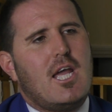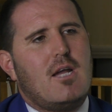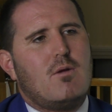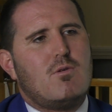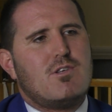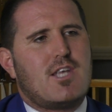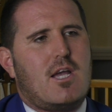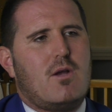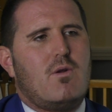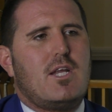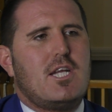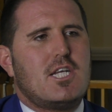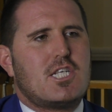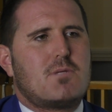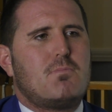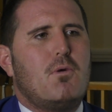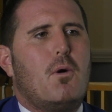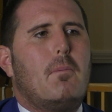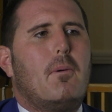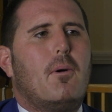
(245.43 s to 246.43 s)
It was only a
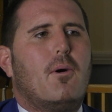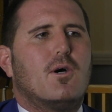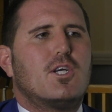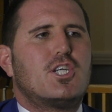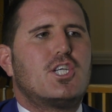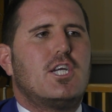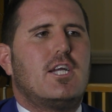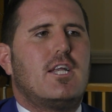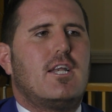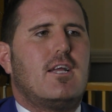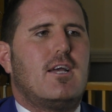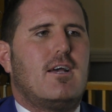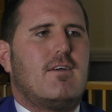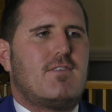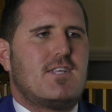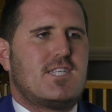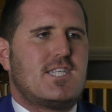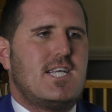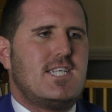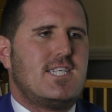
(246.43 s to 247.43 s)
small portion
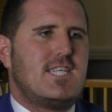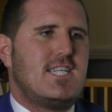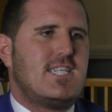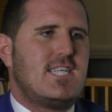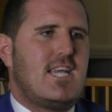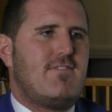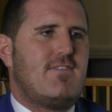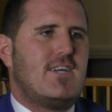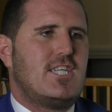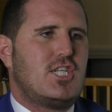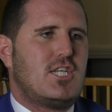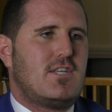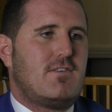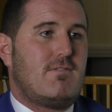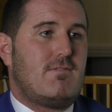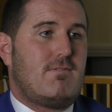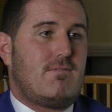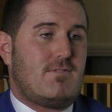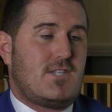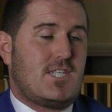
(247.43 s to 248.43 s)
of the CCTV
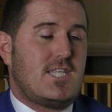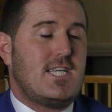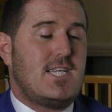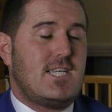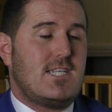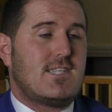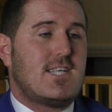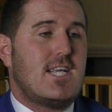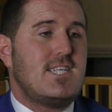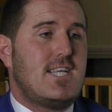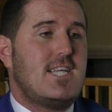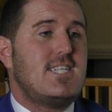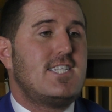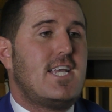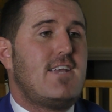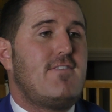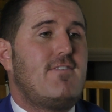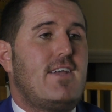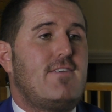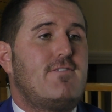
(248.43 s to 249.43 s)

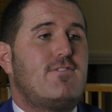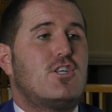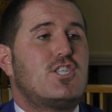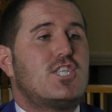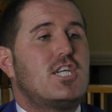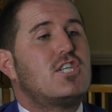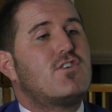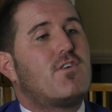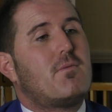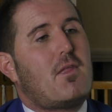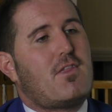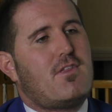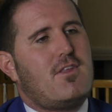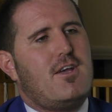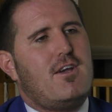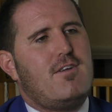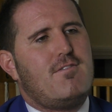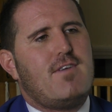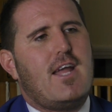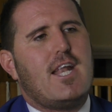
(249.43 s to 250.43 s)
footage from the
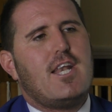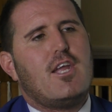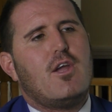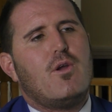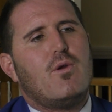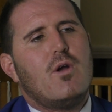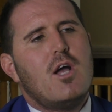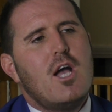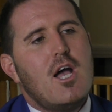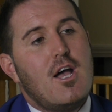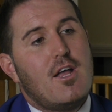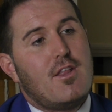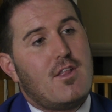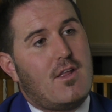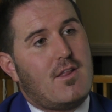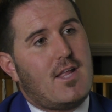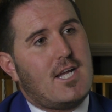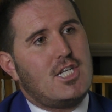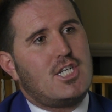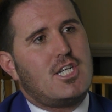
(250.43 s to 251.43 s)
third venue
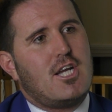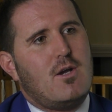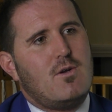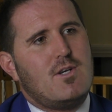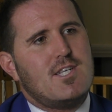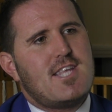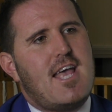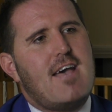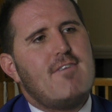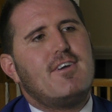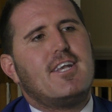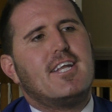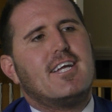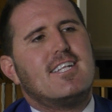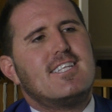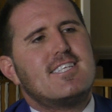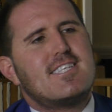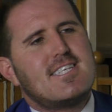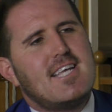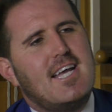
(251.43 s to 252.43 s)
that they showed as
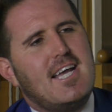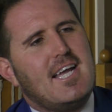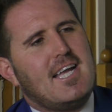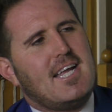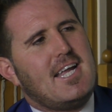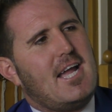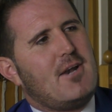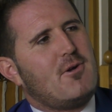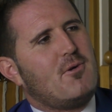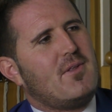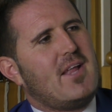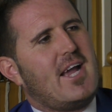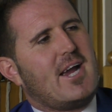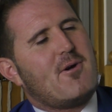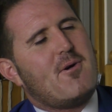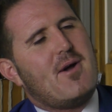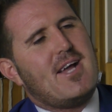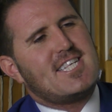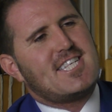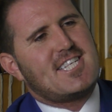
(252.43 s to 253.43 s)
evidence, yet all their
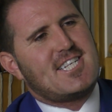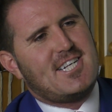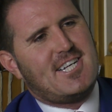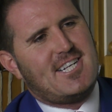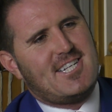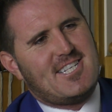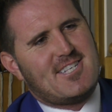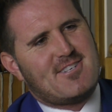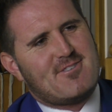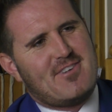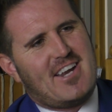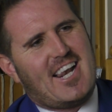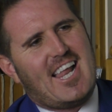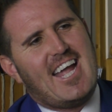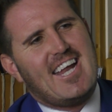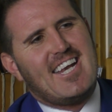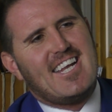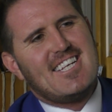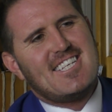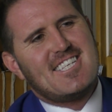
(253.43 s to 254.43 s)
questions
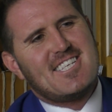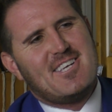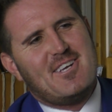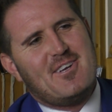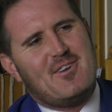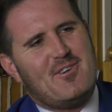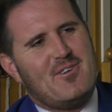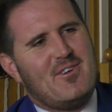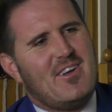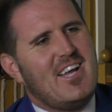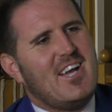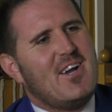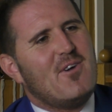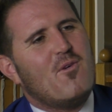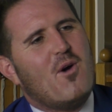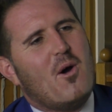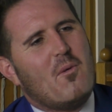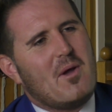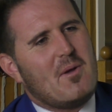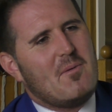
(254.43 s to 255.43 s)
related to
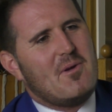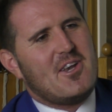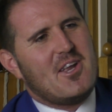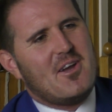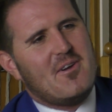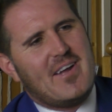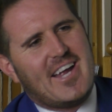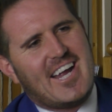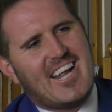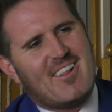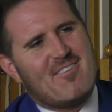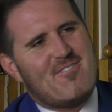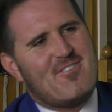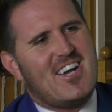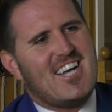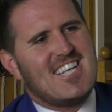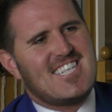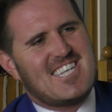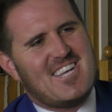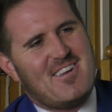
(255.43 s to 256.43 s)
what we were doing in the
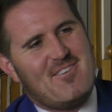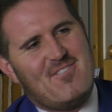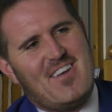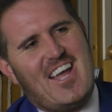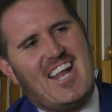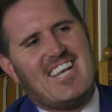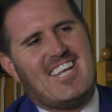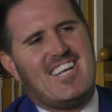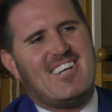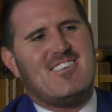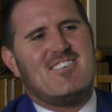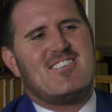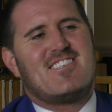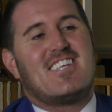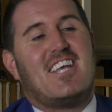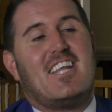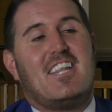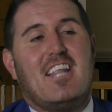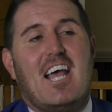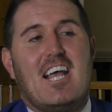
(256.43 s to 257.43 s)
first two
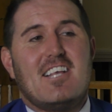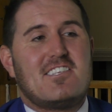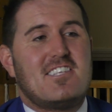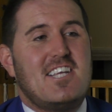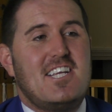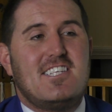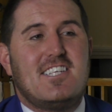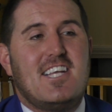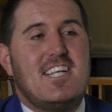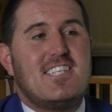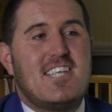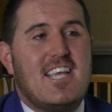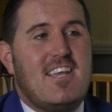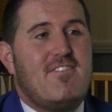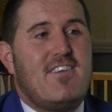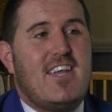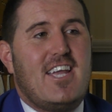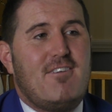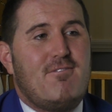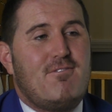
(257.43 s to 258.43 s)
venues. And that
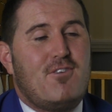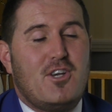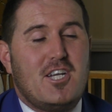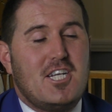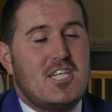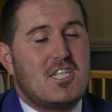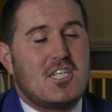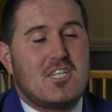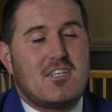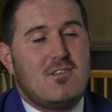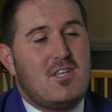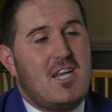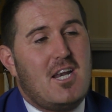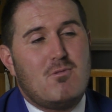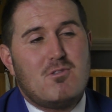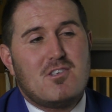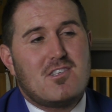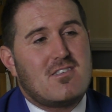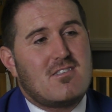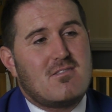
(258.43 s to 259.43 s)
CCTV footage
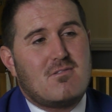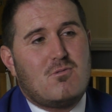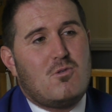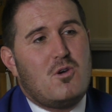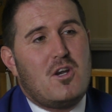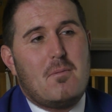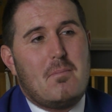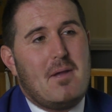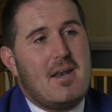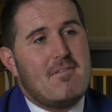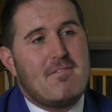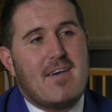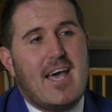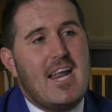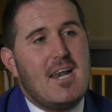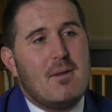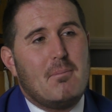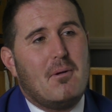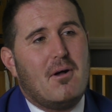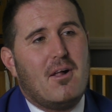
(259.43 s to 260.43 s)
would have been
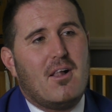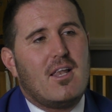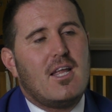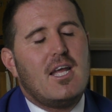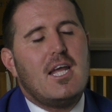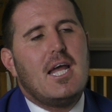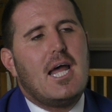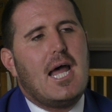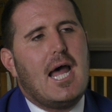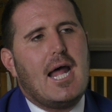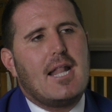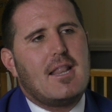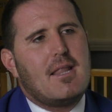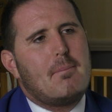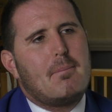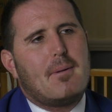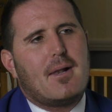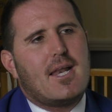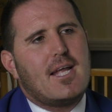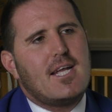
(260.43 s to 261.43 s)
available had
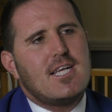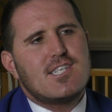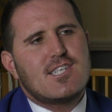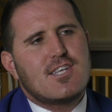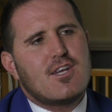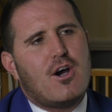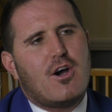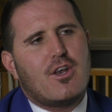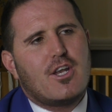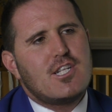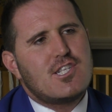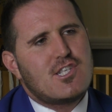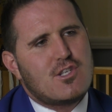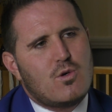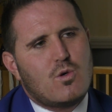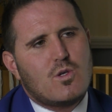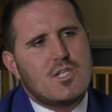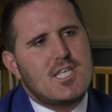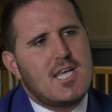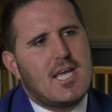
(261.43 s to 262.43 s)
the police gone and
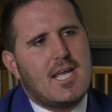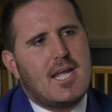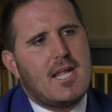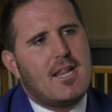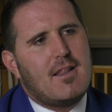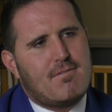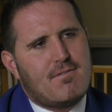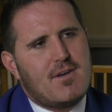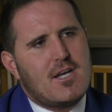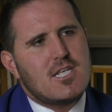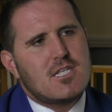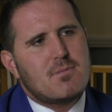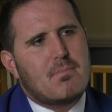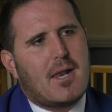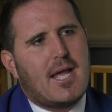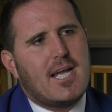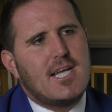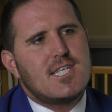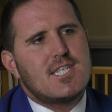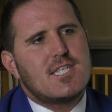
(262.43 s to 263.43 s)
sought it in the first
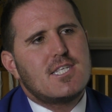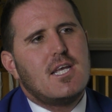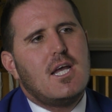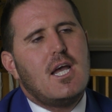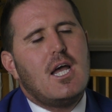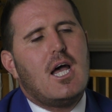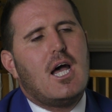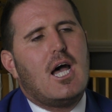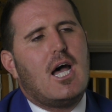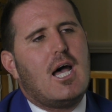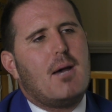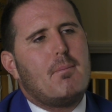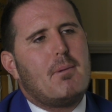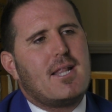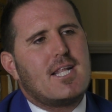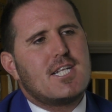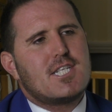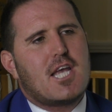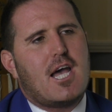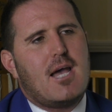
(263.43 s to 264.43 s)
place.
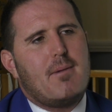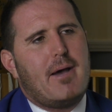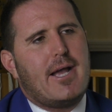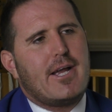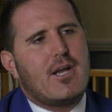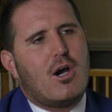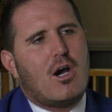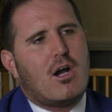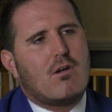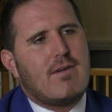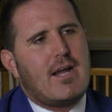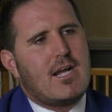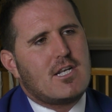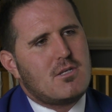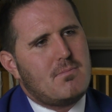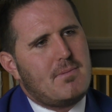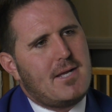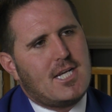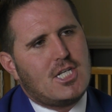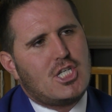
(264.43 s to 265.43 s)
By the time I got
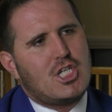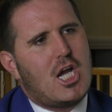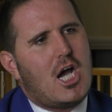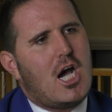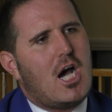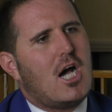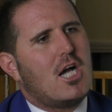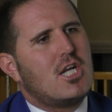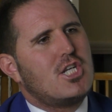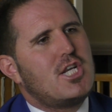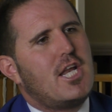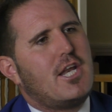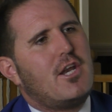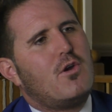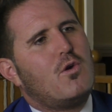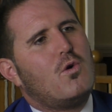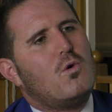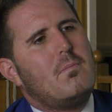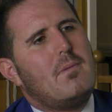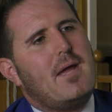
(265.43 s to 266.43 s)
around to being charged, it
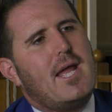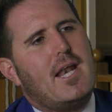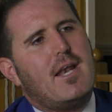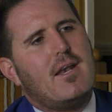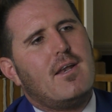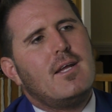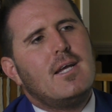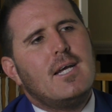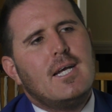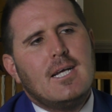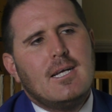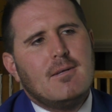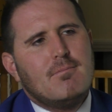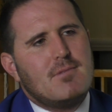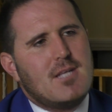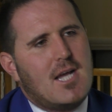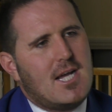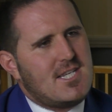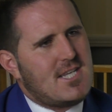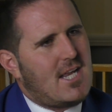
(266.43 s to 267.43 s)
had all been
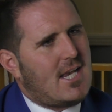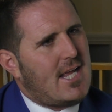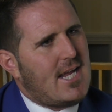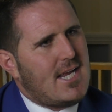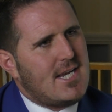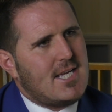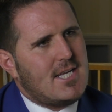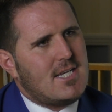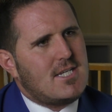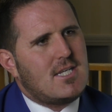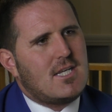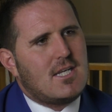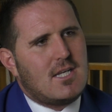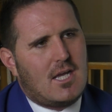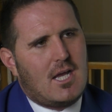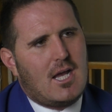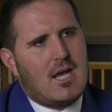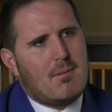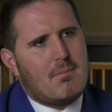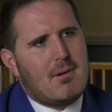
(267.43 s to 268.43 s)
deleted
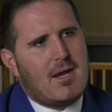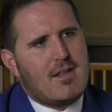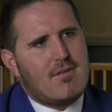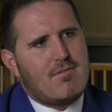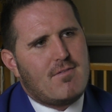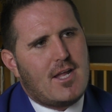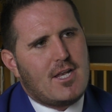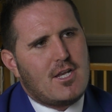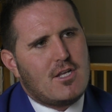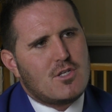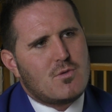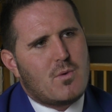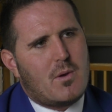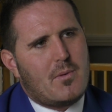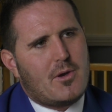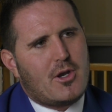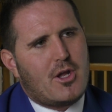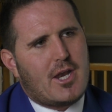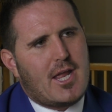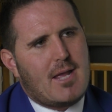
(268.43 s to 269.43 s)
by the venues. We
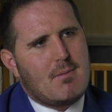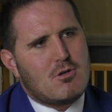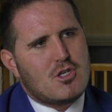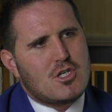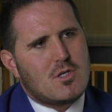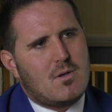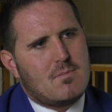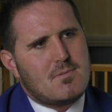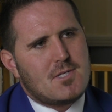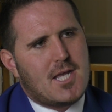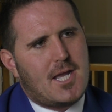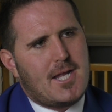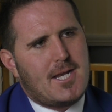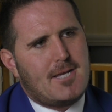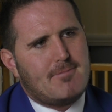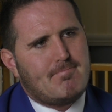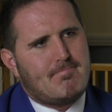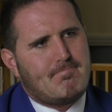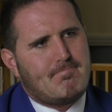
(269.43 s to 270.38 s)
were not able to obtain it.